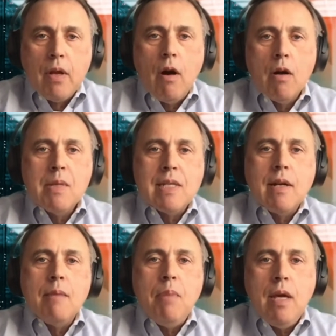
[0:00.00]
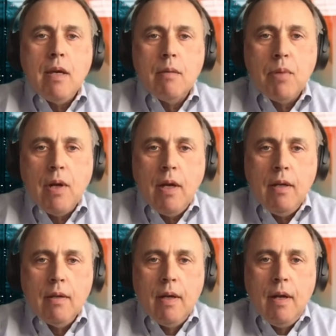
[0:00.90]
ARM is an IP
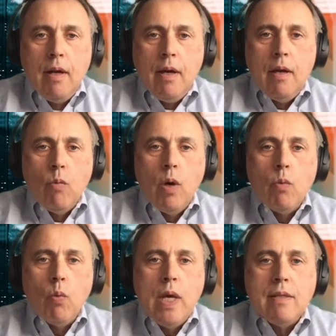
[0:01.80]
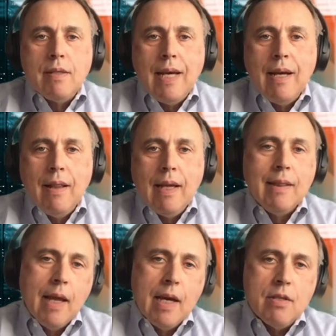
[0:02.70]
company, and what we sell
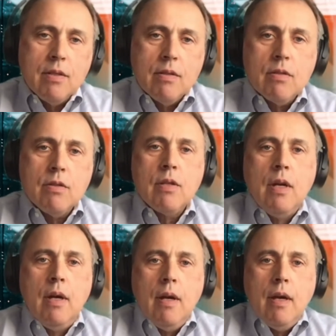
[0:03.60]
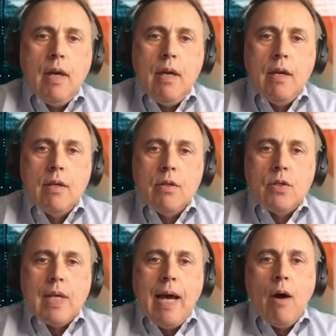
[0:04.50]
and license
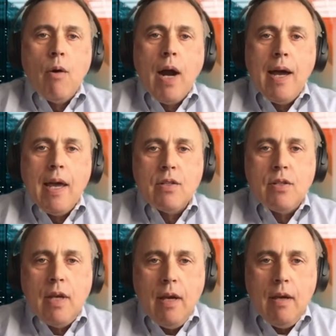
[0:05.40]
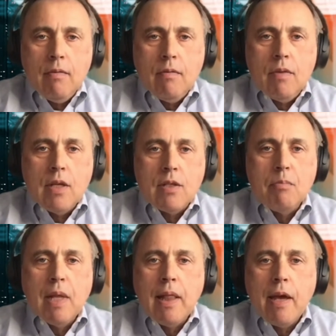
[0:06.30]
is our ISA, the
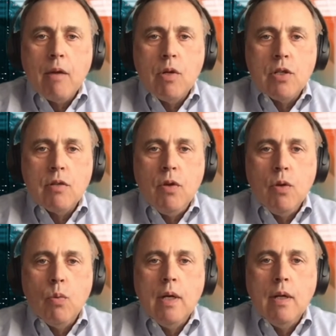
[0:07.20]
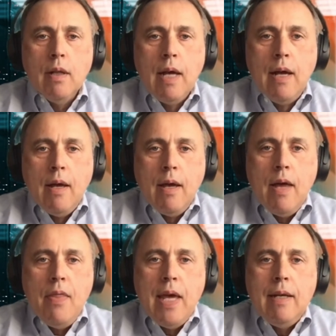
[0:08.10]
assembly language, if you will,
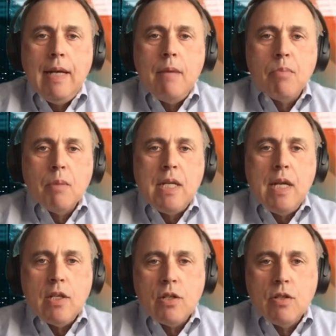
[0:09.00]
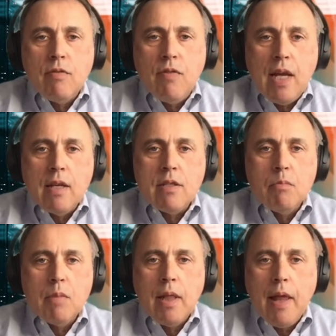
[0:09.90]
and then implementations of that
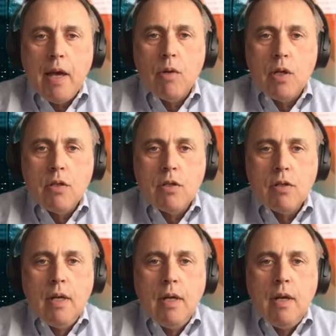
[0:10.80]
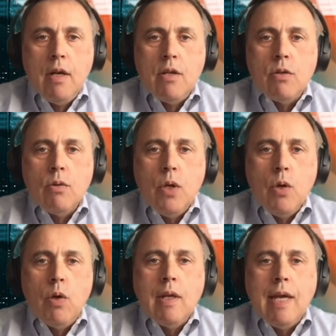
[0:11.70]
assembly language. So
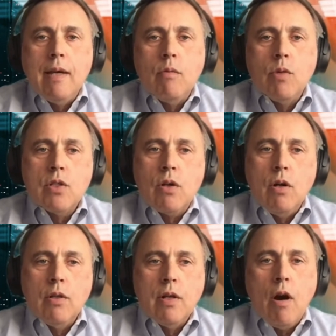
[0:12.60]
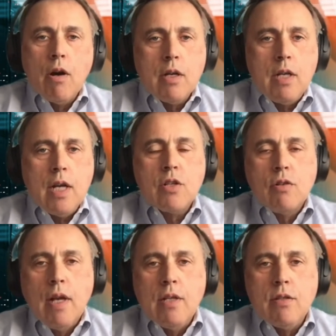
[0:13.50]
you can get what's called an
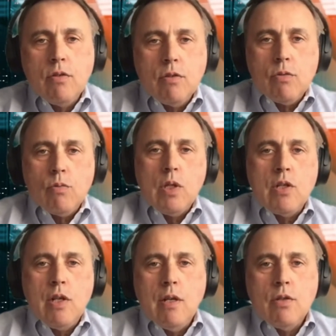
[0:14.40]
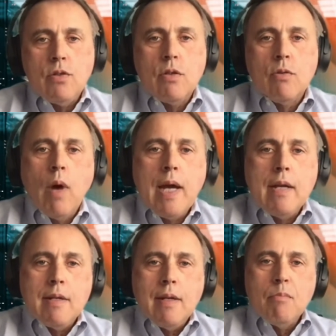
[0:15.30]
architecture license, which is the
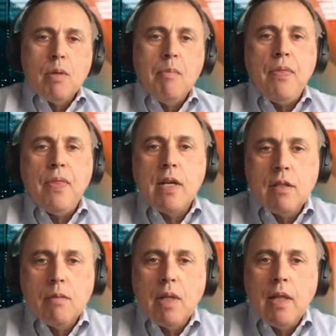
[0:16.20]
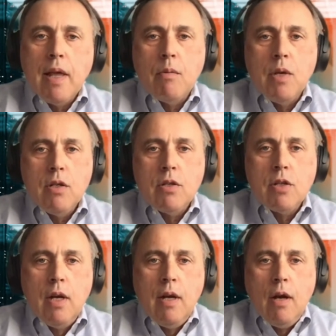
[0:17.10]
right to implement that assembly
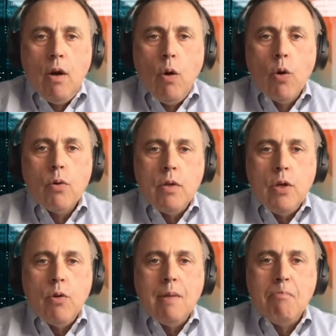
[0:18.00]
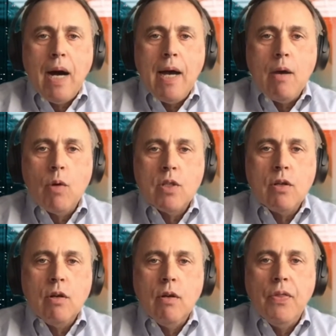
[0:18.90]
language, or you can buy what's
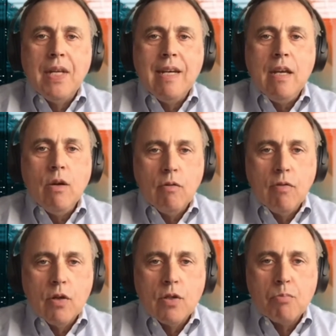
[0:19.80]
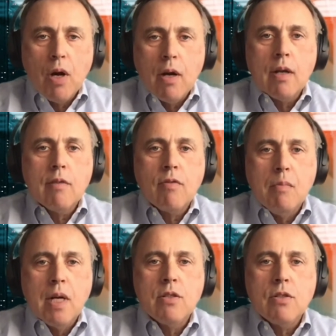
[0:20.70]
called the Neoverse product
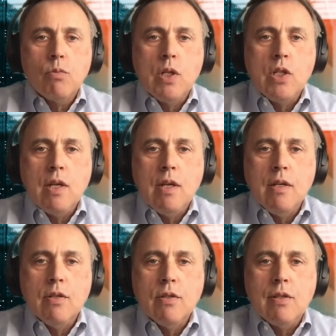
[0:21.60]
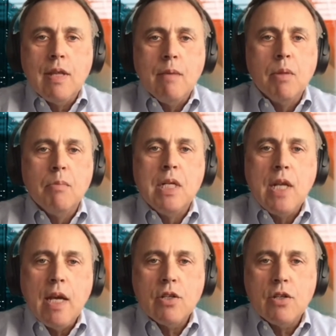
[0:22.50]
from us, which is the
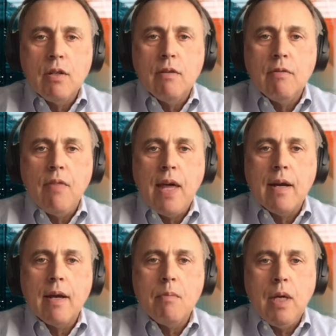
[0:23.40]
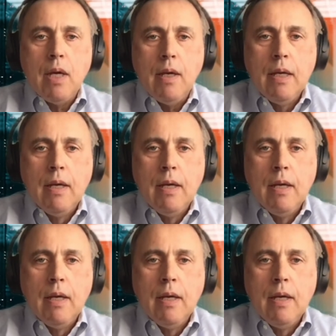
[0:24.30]
implementation of that IP.